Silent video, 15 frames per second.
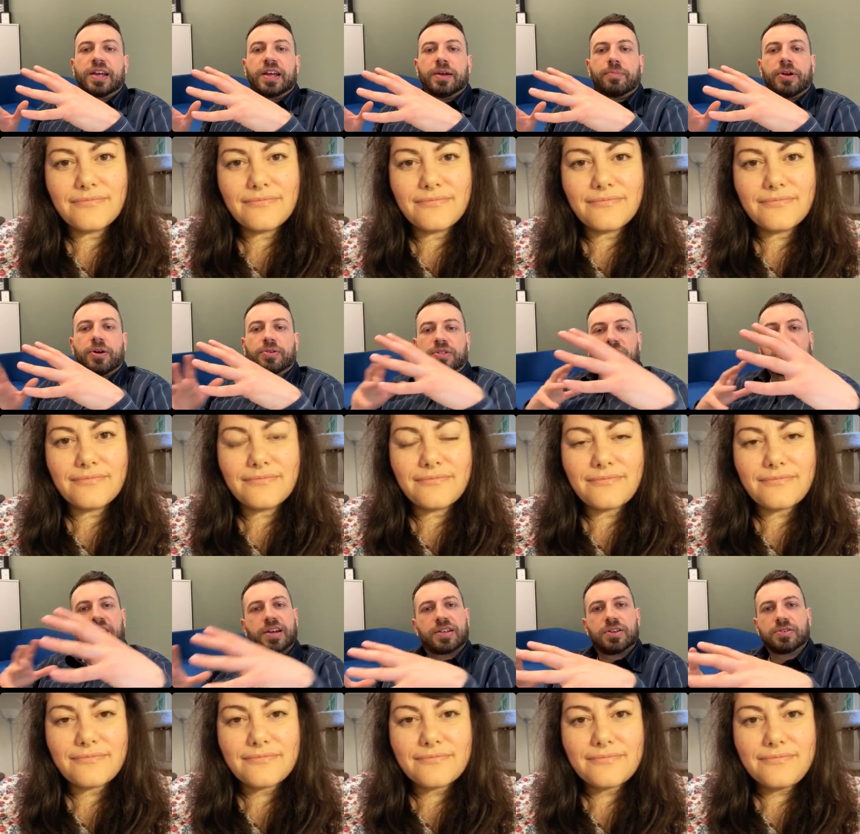
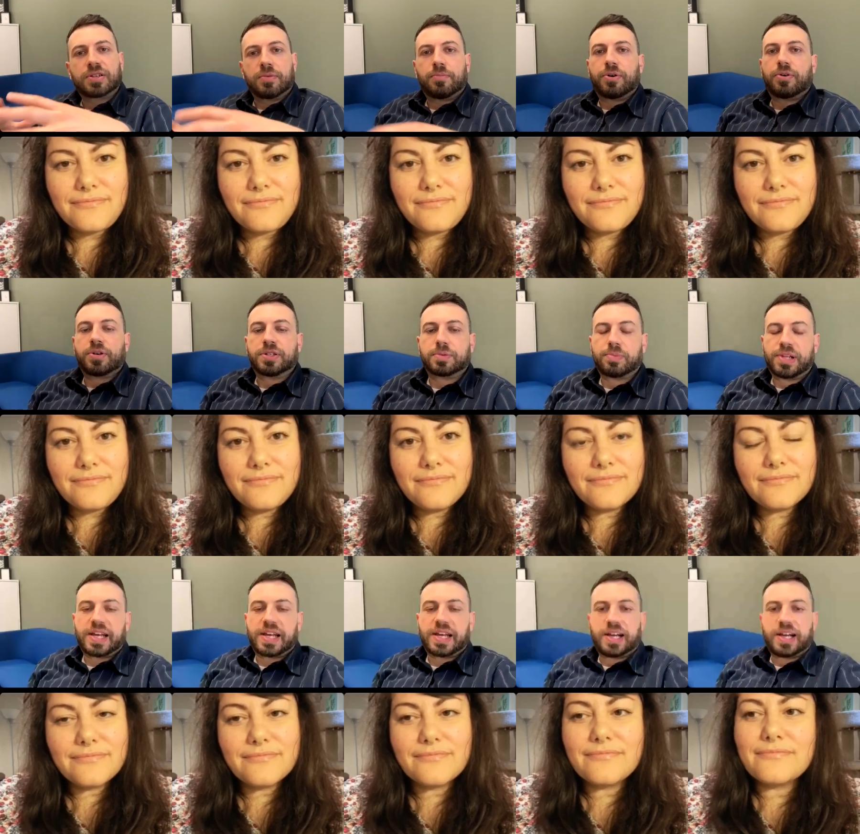Speaker 1: hypnosis? How do those components
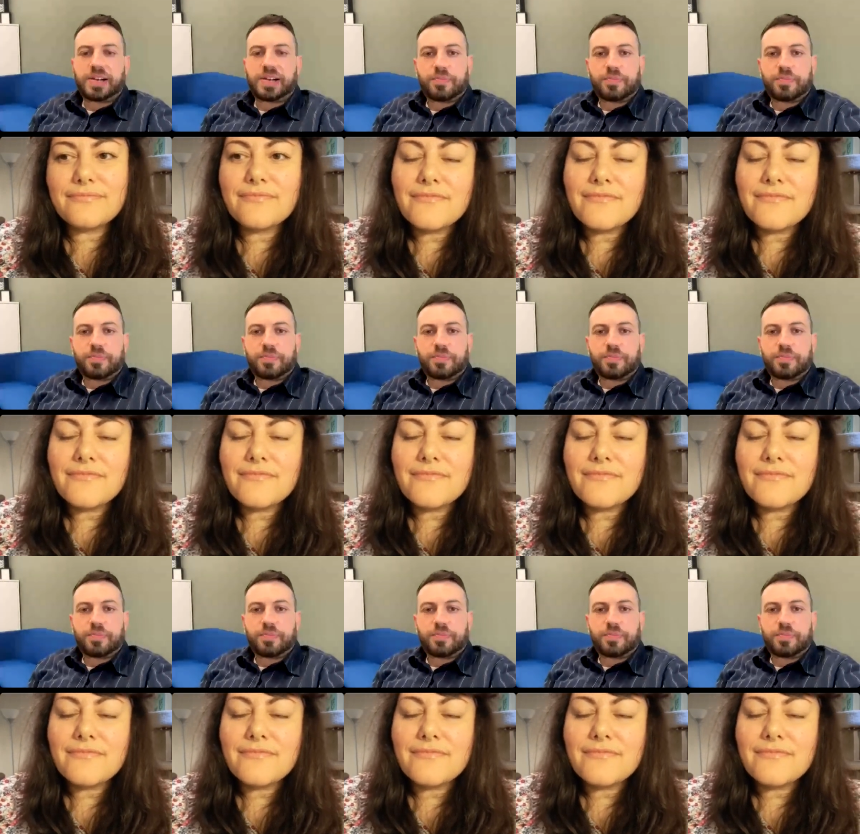play in?